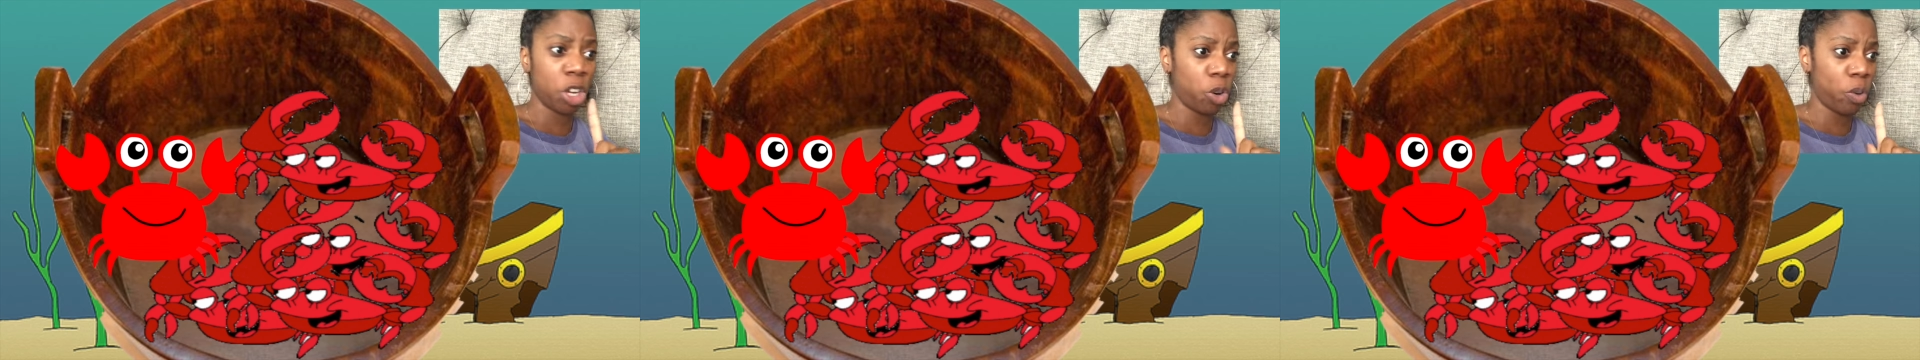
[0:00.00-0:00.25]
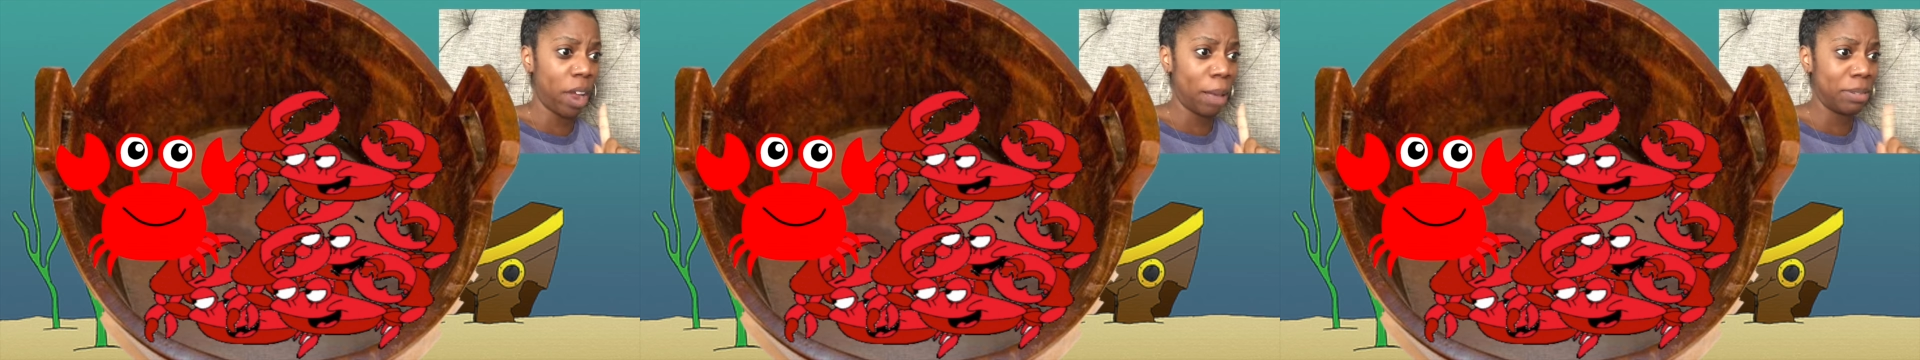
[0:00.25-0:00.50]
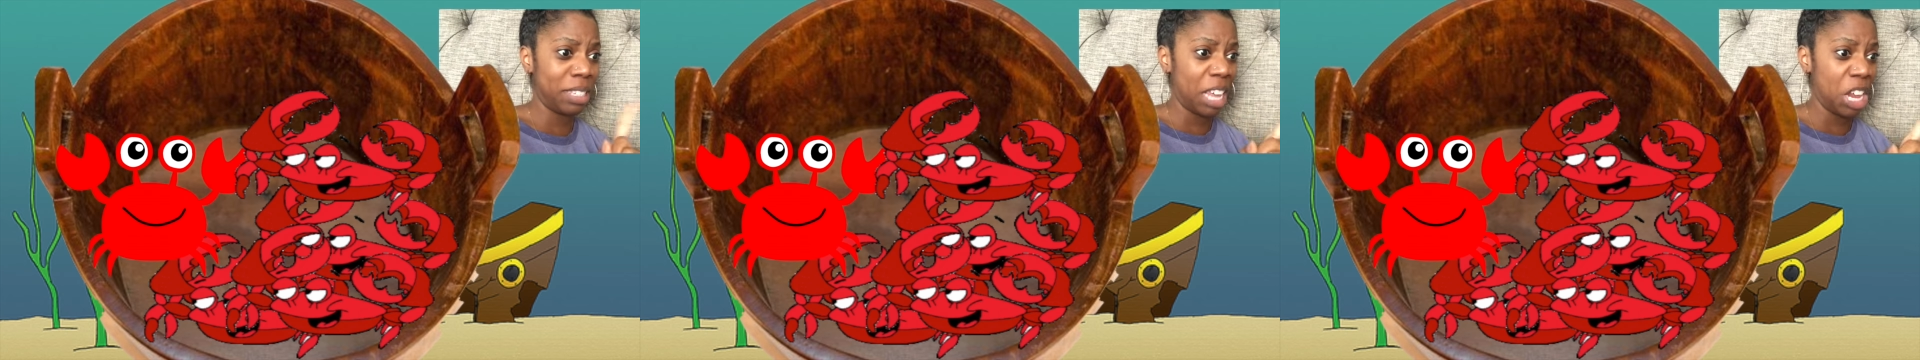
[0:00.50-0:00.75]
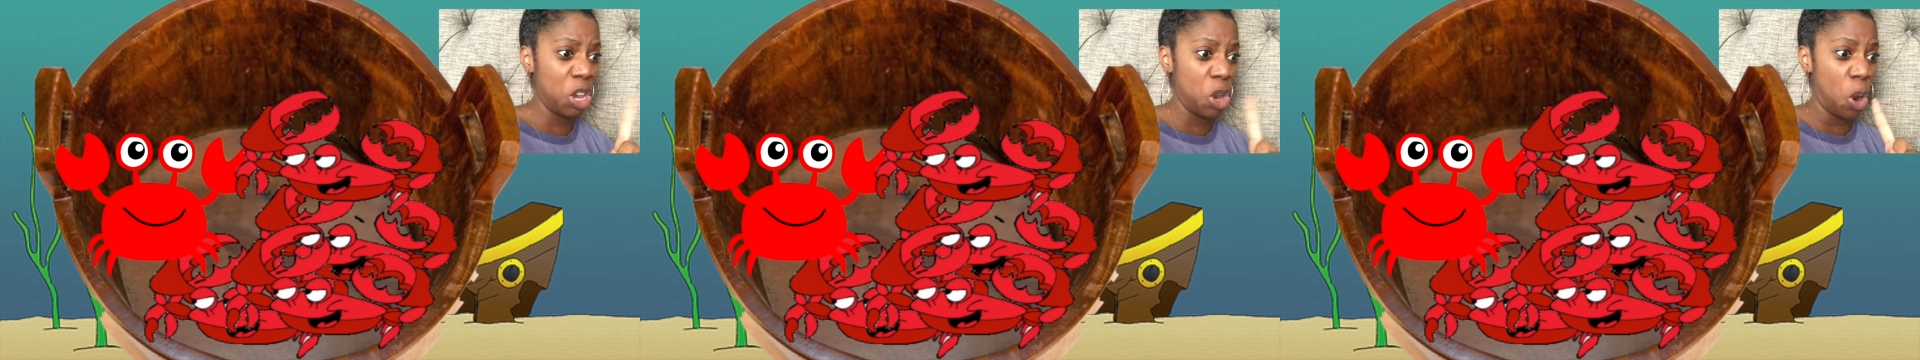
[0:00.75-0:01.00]
the crab
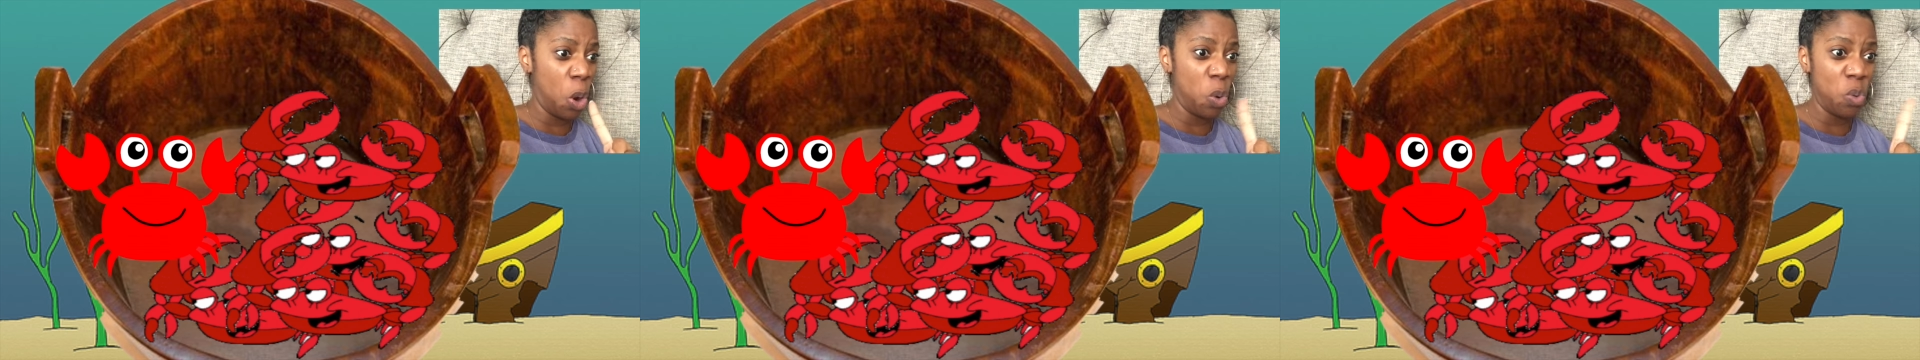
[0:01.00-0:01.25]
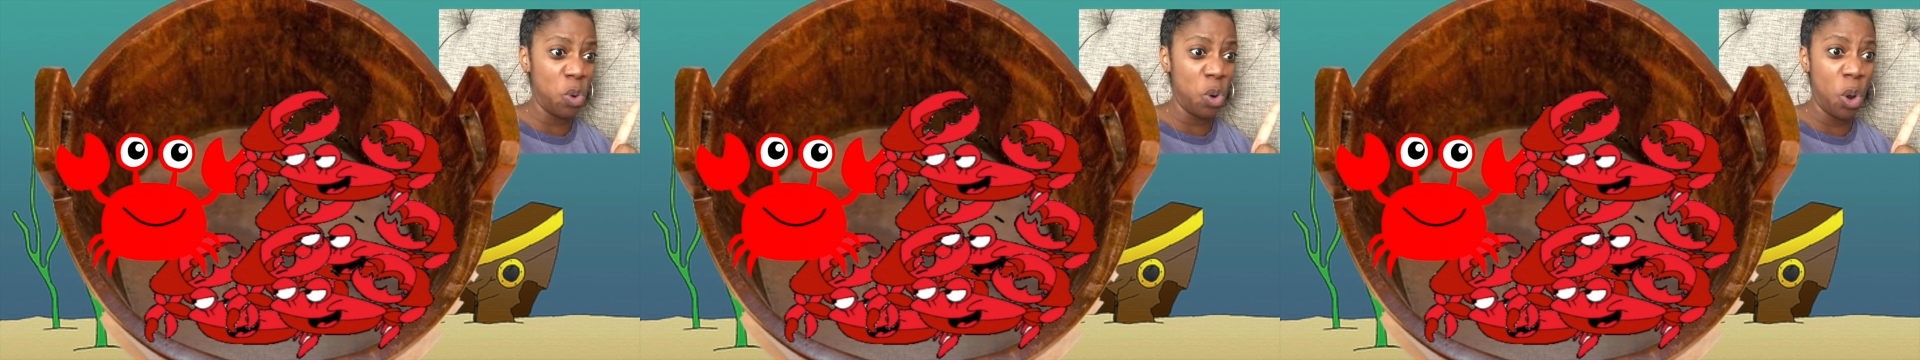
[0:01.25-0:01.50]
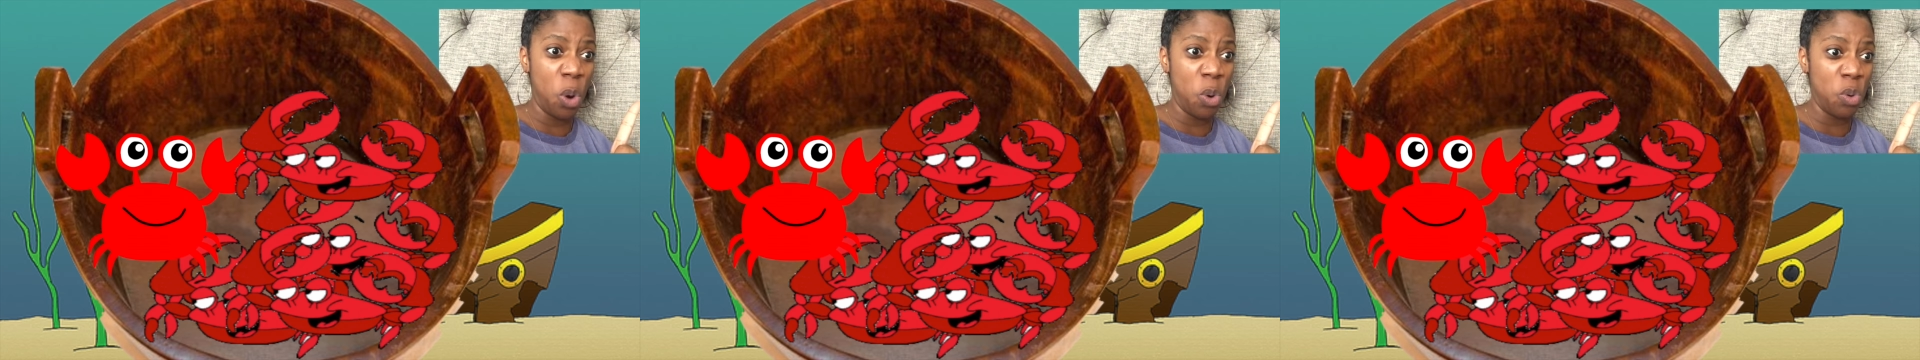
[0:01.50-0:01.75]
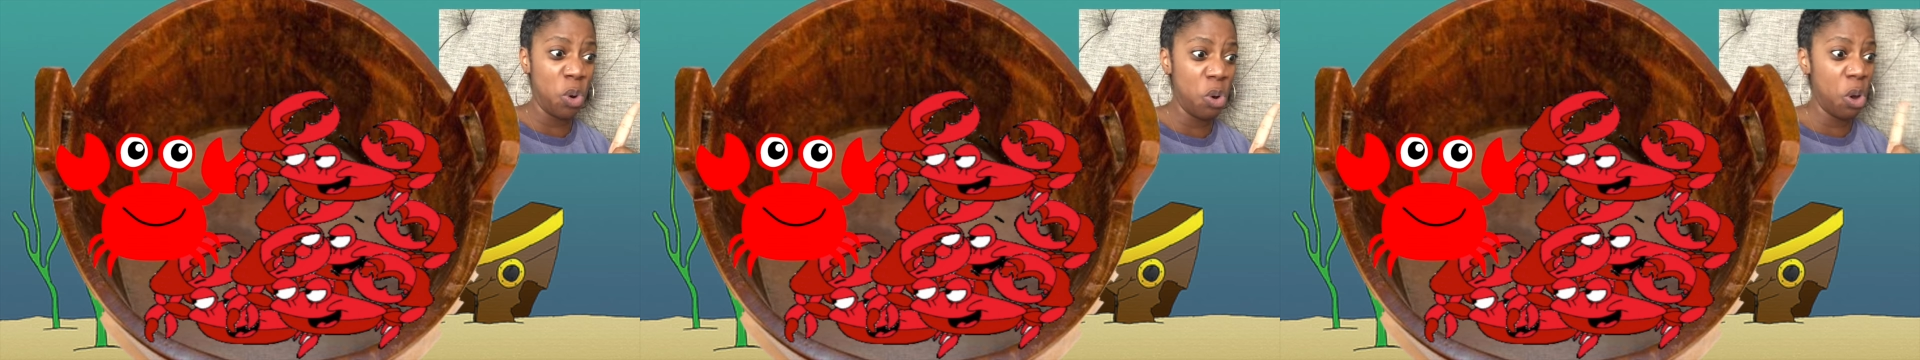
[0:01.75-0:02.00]
said, No, no,
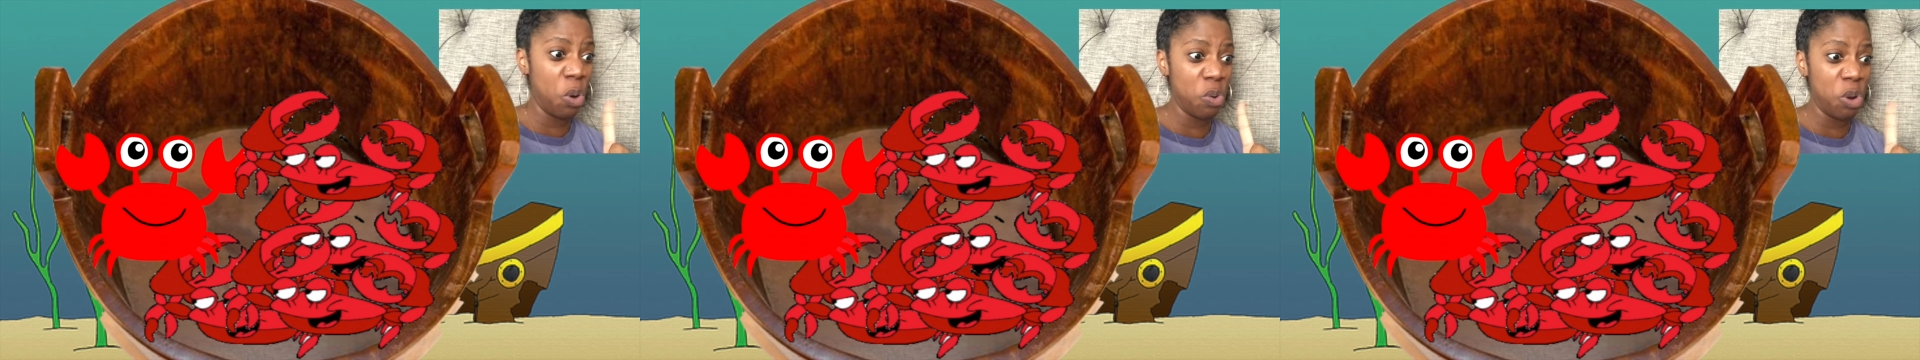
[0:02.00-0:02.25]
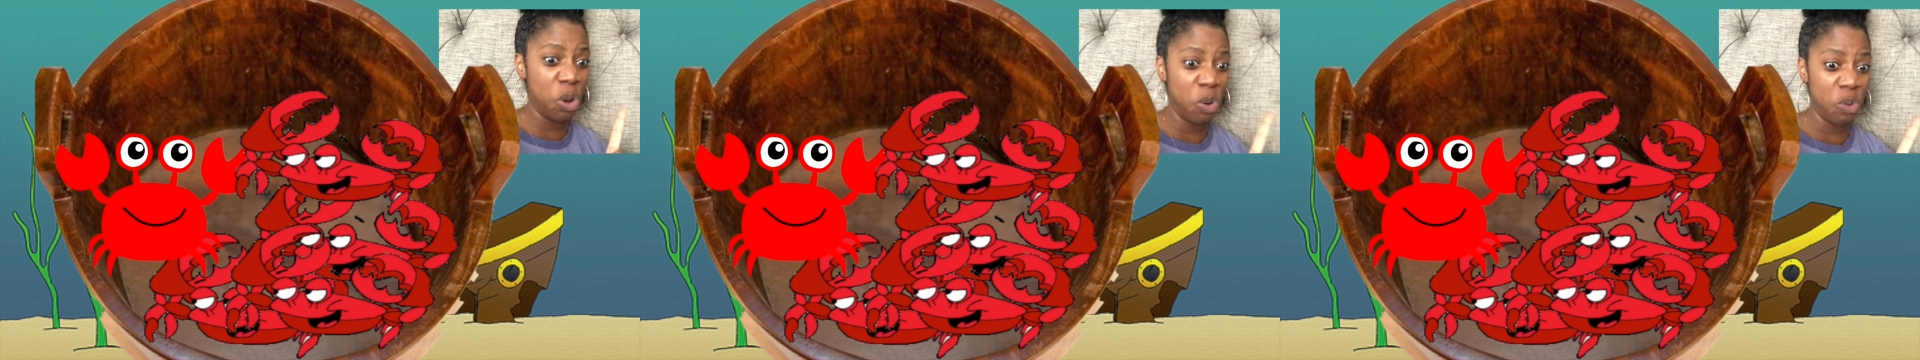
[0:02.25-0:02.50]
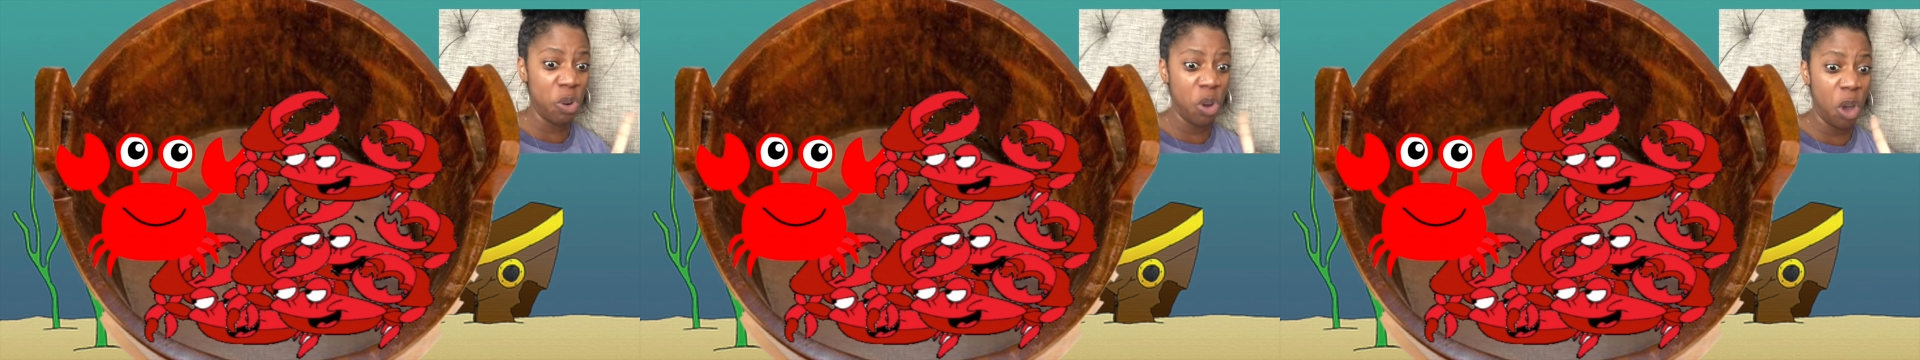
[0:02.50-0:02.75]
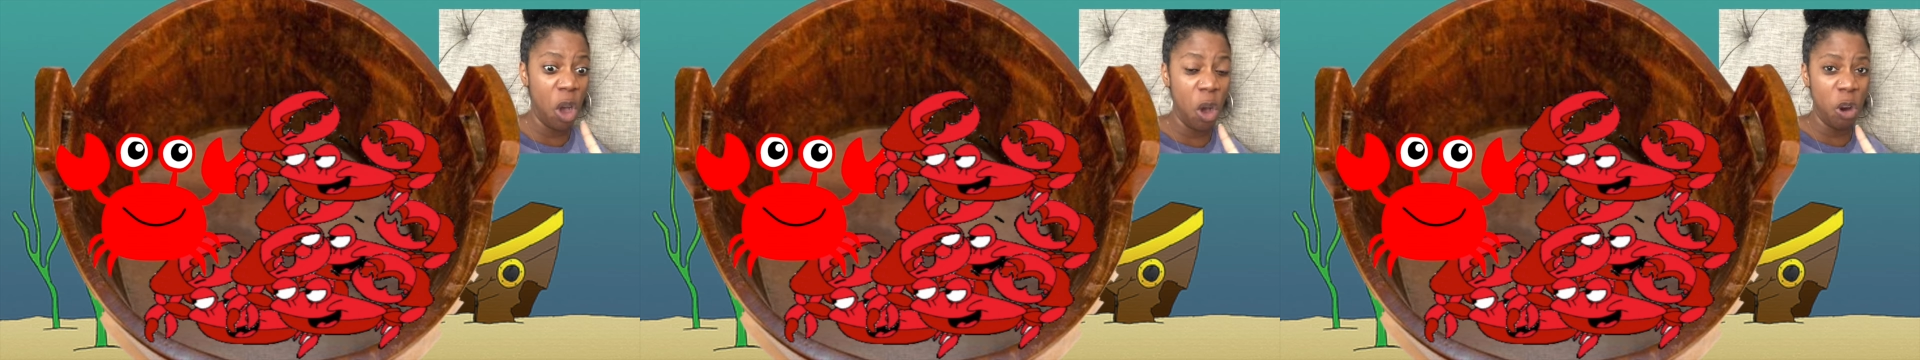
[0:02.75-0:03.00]
no, no,
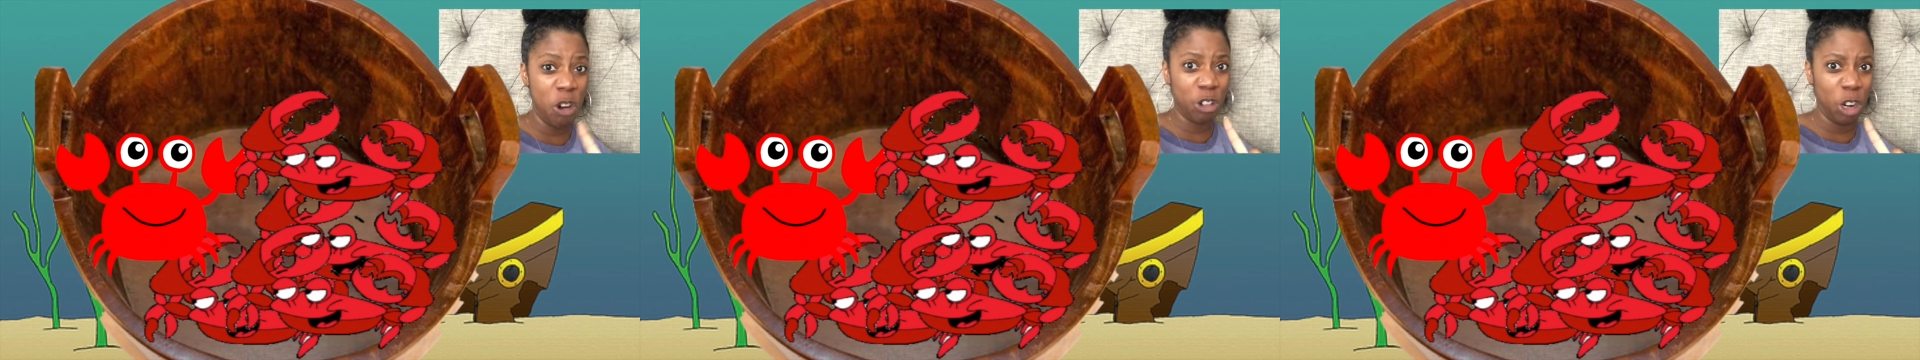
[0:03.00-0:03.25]
no.